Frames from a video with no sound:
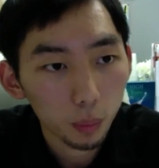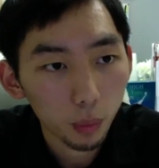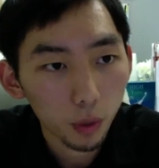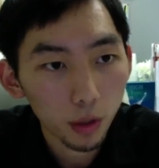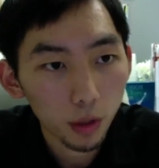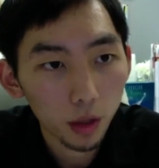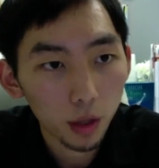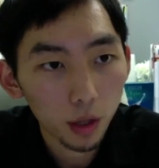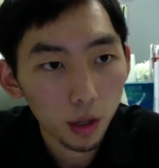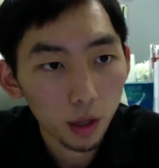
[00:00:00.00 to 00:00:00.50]

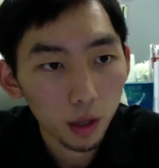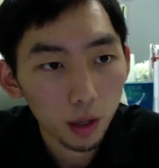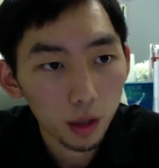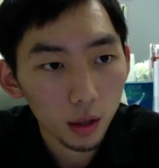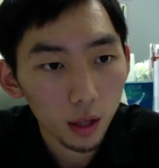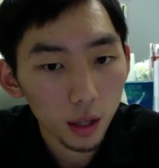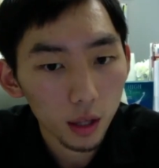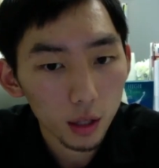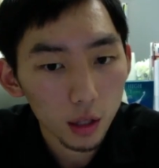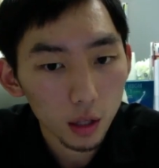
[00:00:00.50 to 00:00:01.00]
Whether
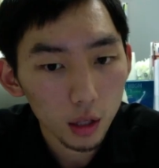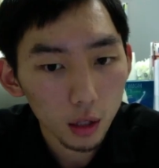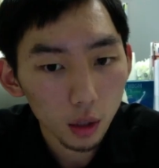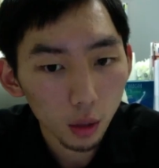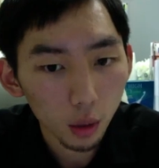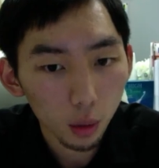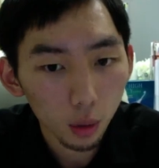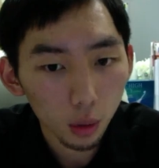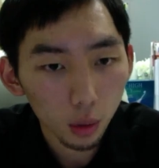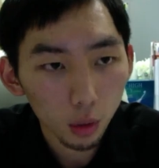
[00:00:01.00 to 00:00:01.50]

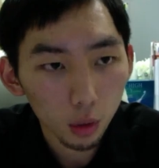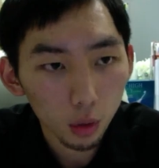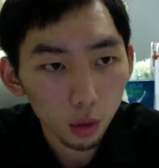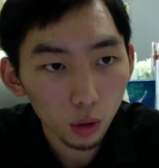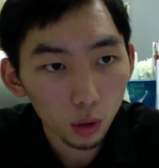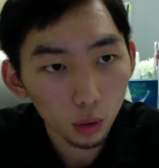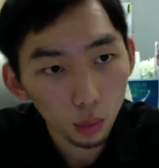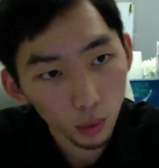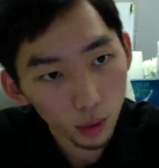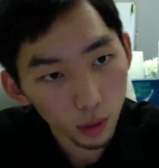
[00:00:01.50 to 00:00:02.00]
that's all
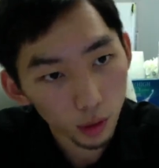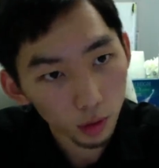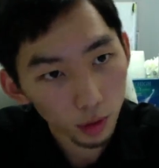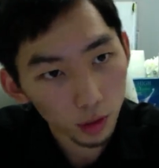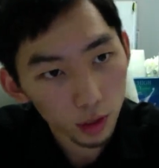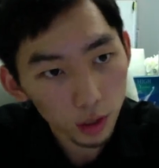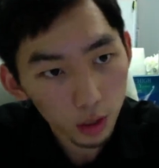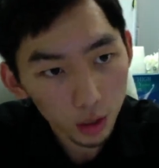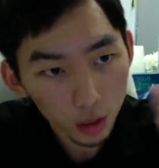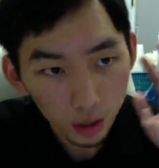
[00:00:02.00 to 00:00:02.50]
or whether
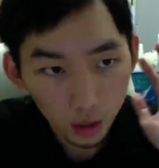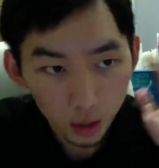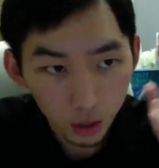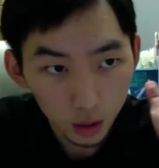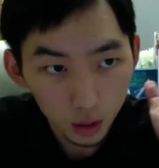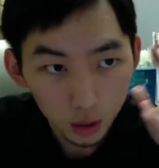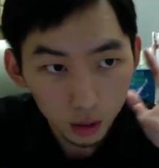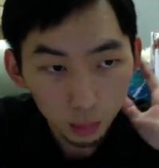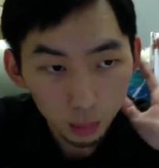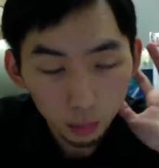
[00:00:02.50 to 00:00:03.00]
it's
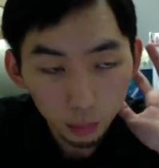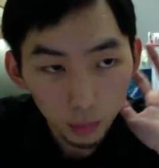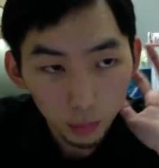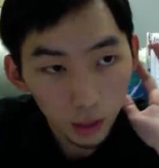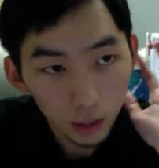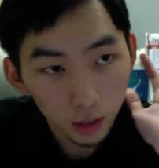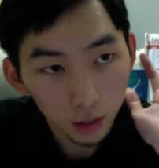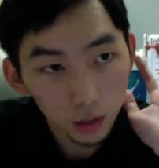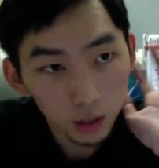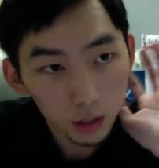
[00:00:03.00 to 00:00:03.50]
just
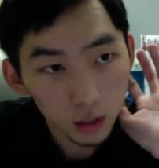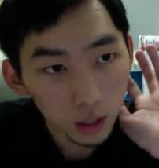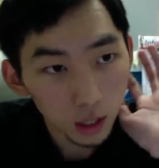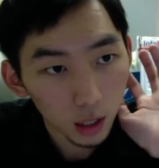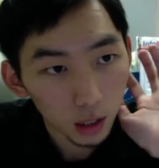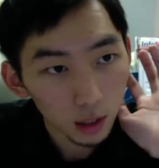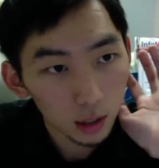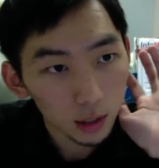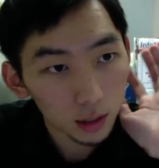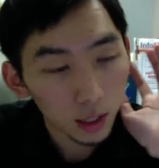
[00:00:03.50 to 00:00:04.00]
that your
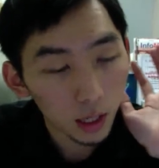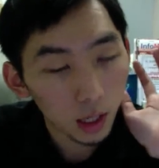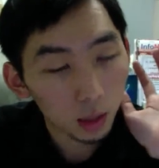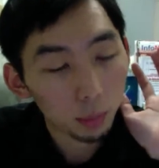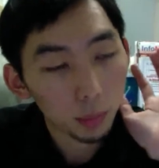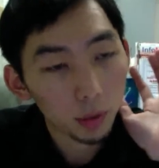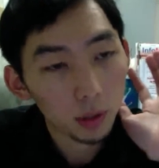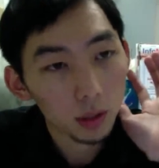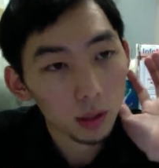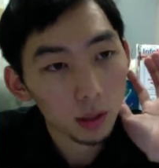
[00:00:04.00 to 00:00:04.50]

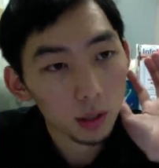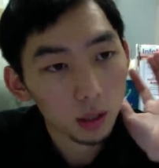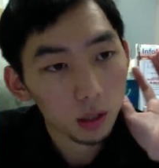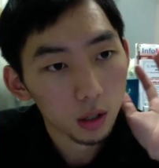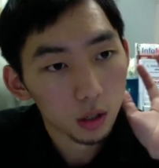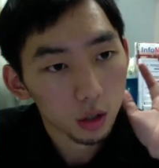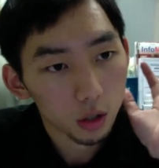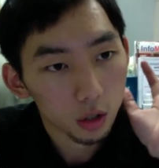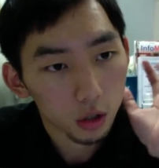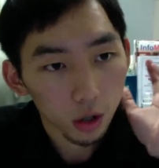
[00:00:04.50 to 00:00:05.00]
scalp is
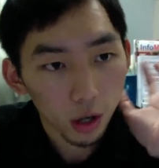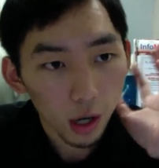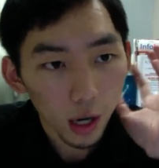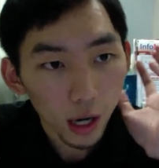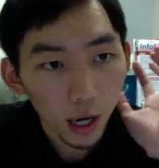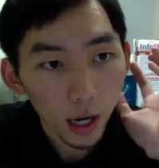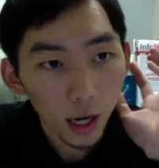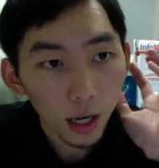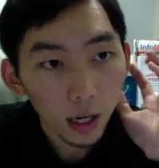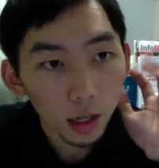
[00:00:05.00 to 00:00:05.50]

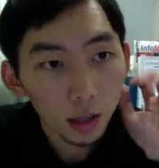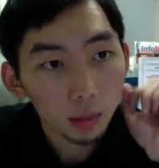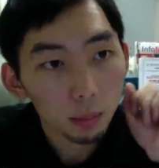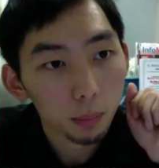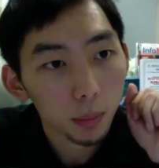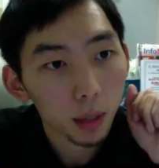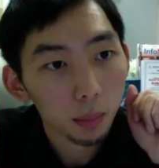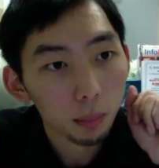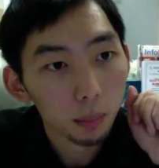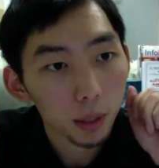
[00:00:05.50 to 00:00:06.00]
dry,
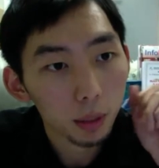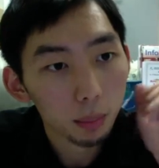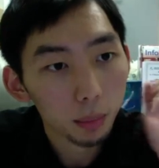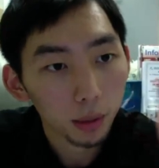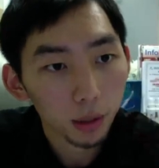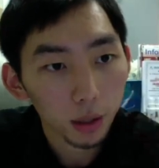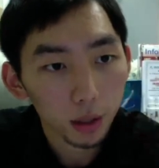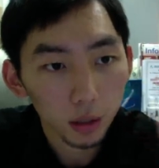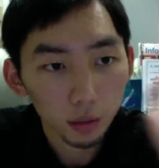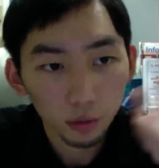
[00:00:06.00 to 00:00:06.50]
might be
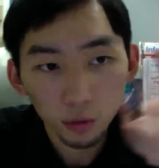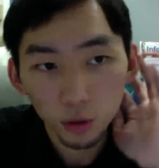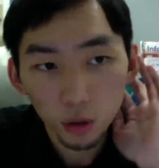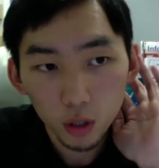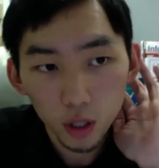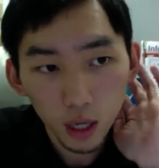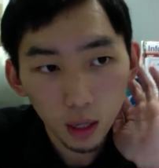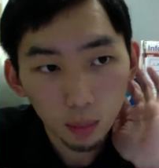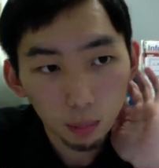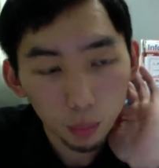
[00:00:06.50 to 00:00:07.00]
because of your
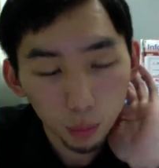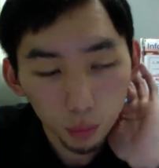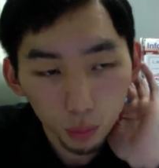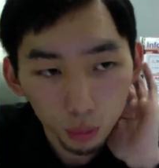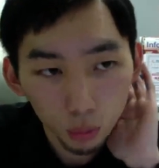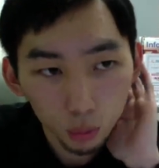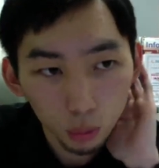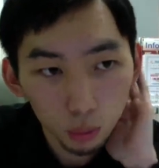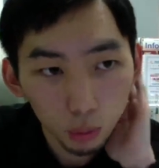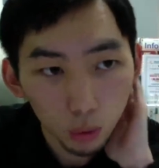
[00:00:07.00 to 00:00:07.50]

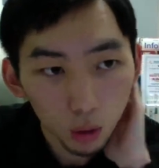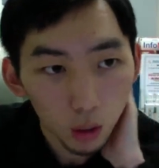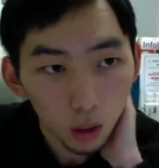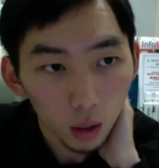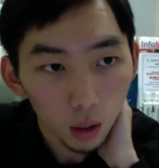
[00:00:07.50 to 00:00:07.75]
shampoo,